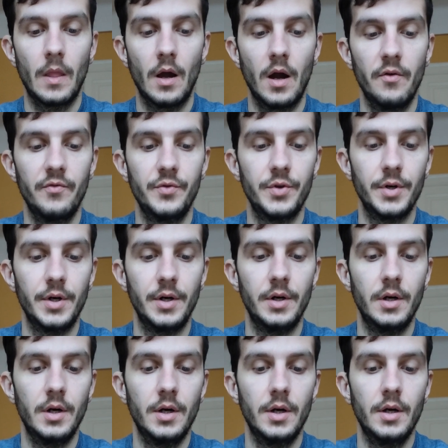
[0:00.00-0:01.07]
after
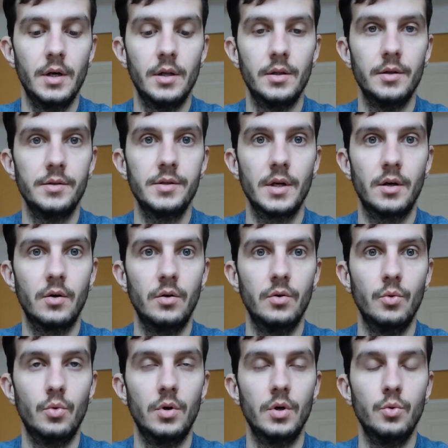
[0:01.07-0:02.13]
the
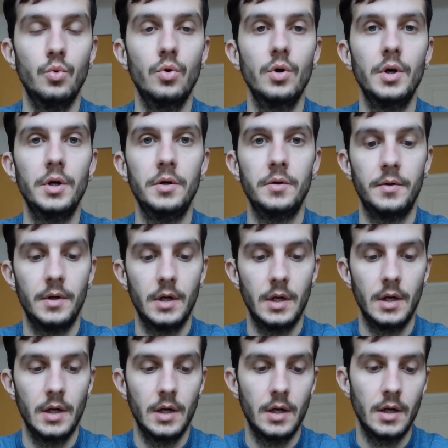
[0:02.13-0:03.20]
Second World War,
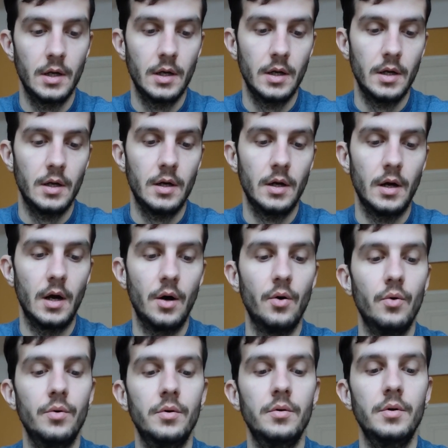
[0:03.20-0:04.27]

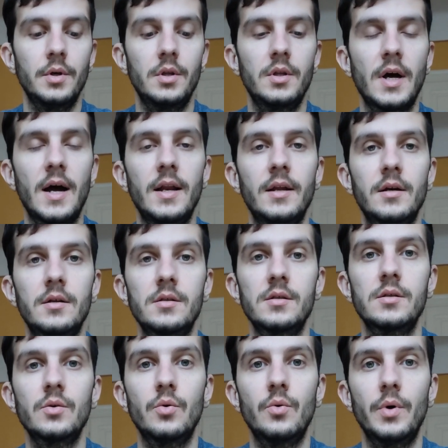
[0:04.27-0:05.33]
how
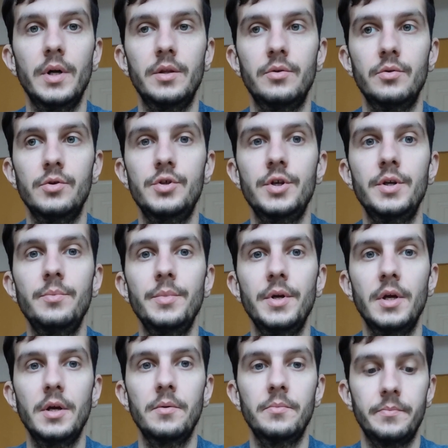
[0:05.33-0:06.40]
Italians went to
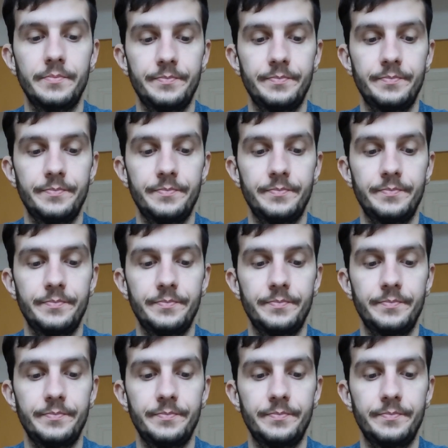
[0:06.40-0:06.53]
Germany